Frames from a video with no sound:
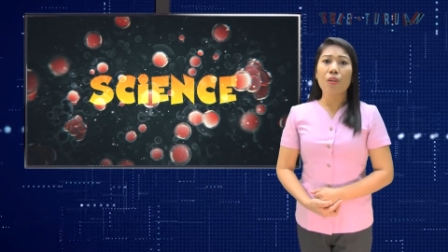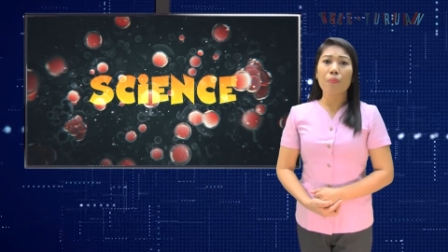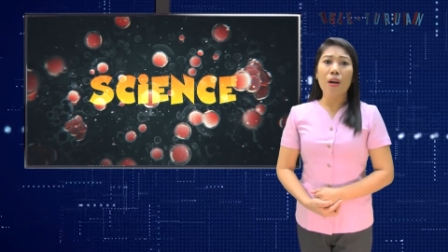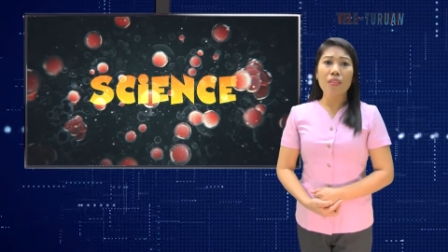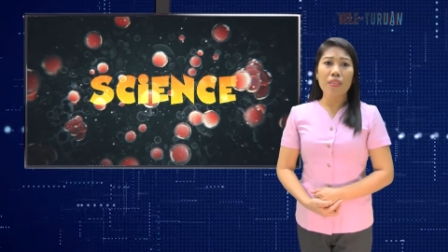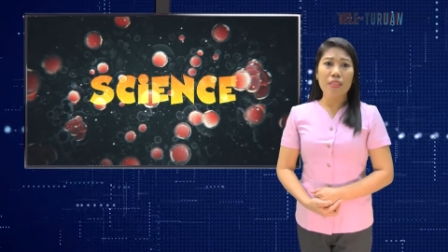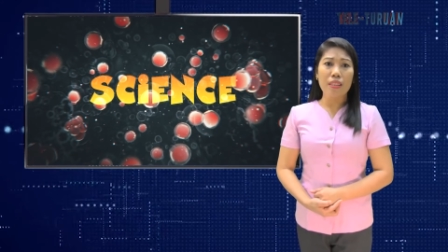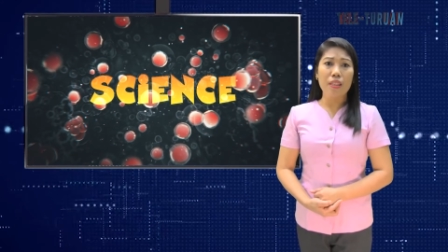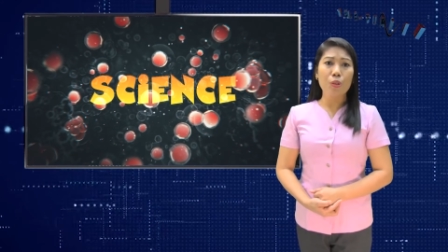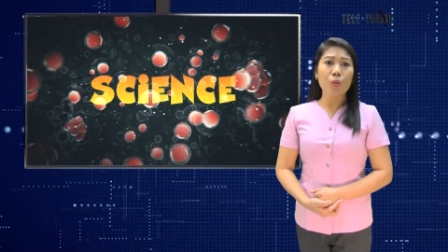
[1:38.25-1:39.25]
of
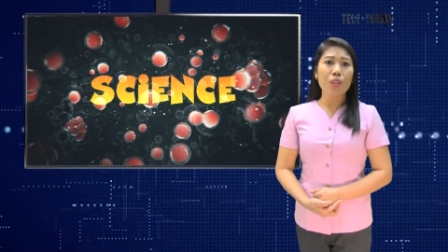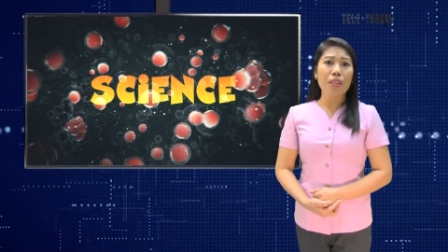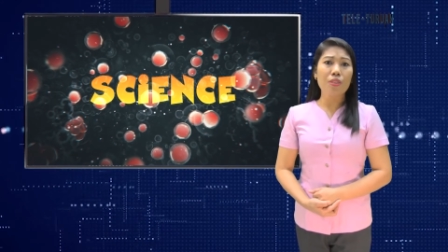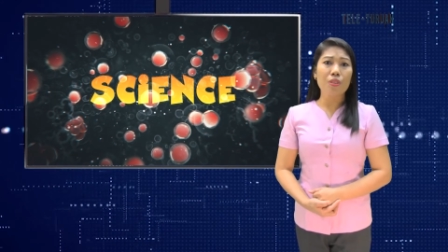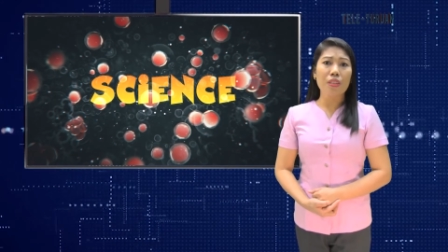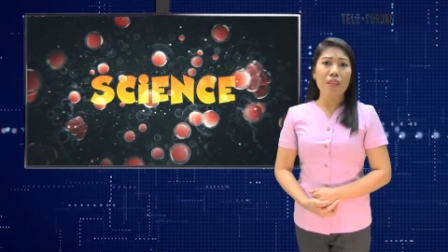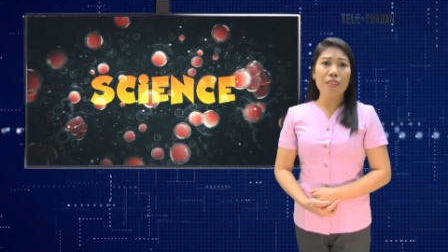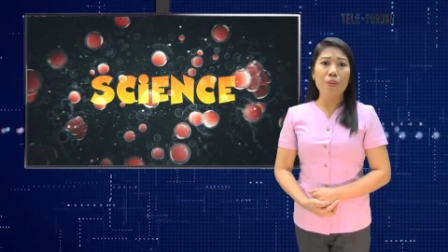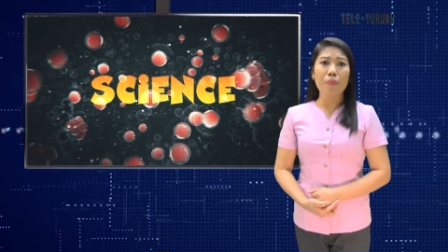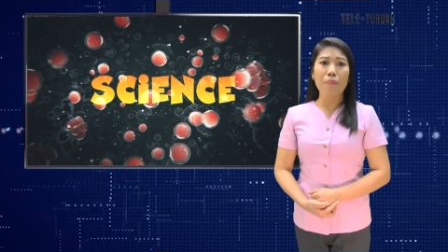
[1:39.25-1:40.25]
oxygen and nutrients to the
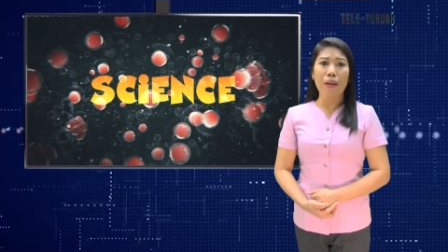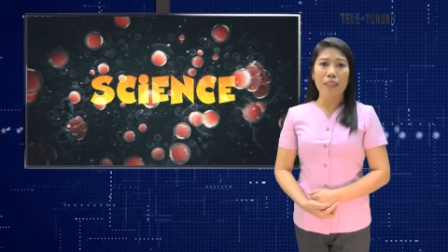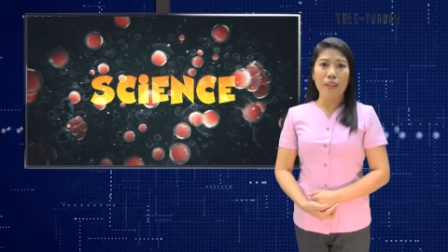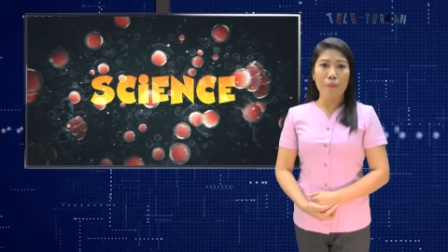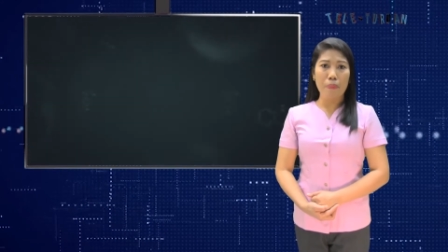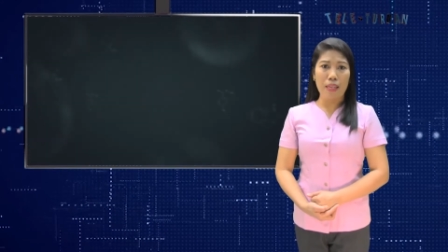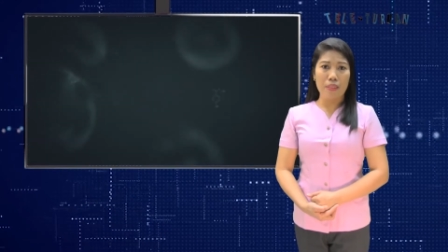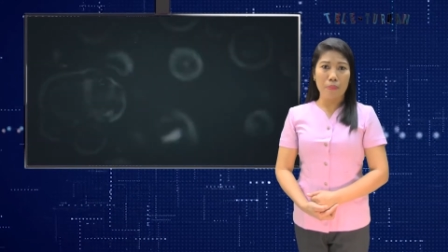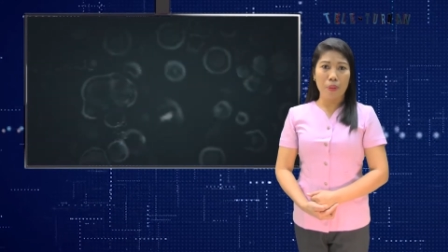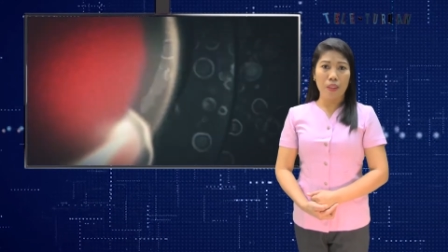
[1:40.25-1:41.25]
rest of the body are
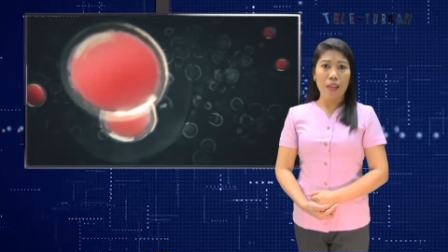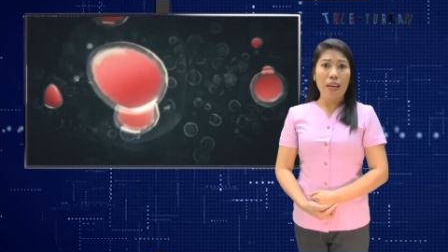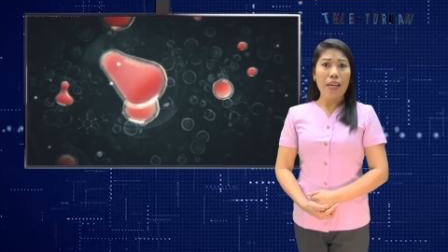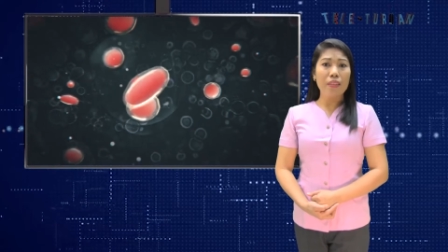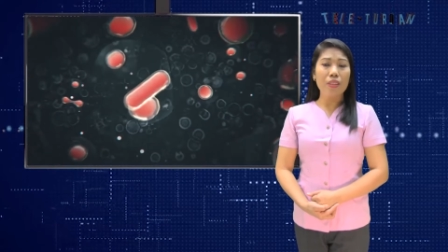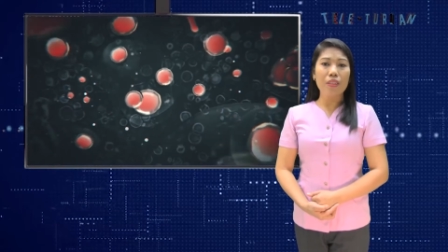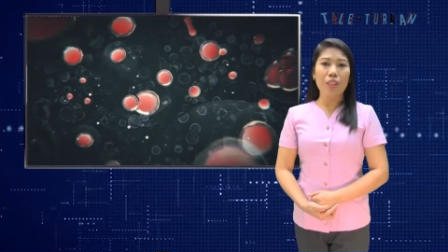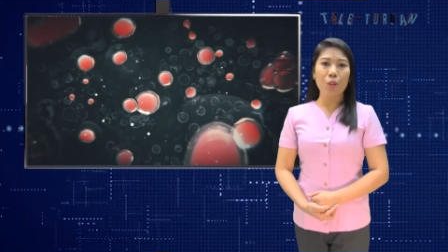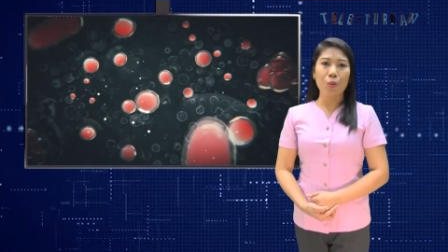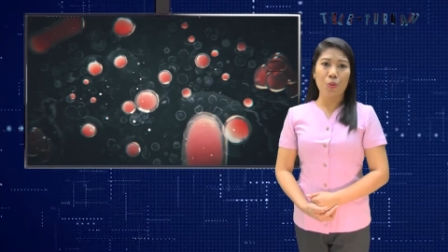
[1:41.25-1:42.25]
possible and
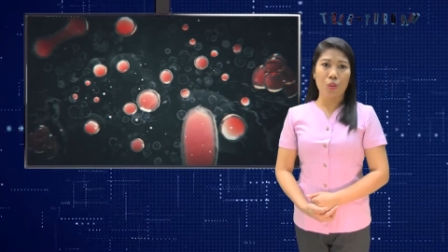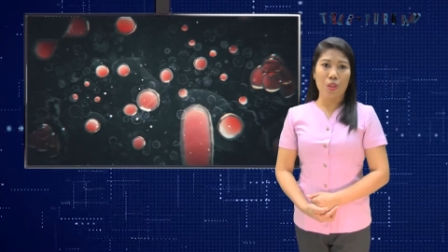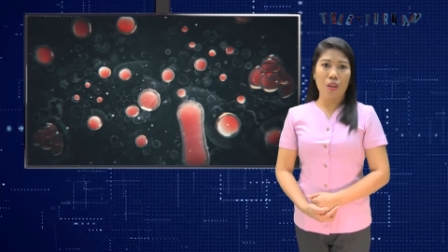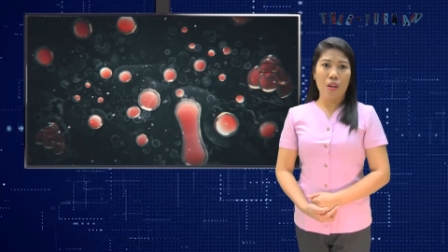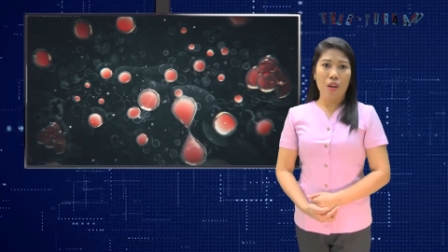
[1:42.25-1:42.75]
continuous,